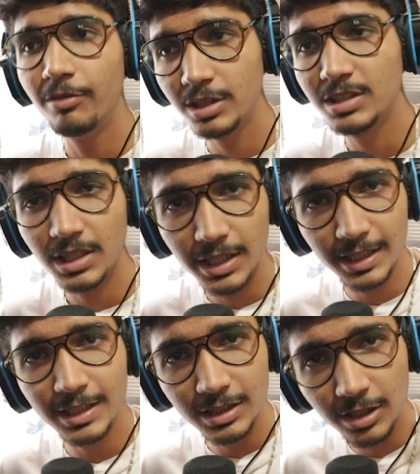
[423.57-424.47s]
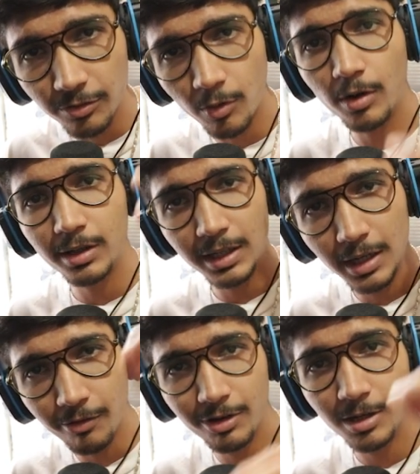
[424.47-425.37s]
which is
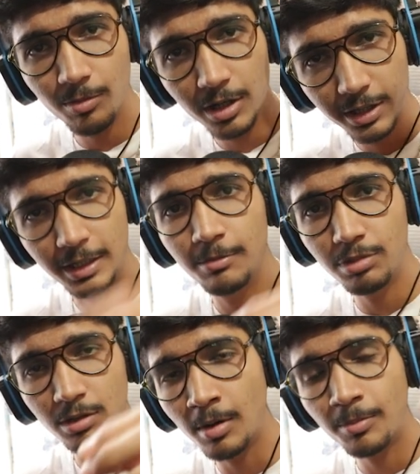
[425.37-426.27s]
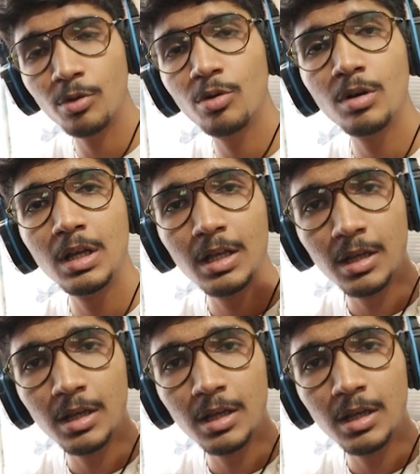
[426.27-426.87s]
defaultly available in Premiere Pro.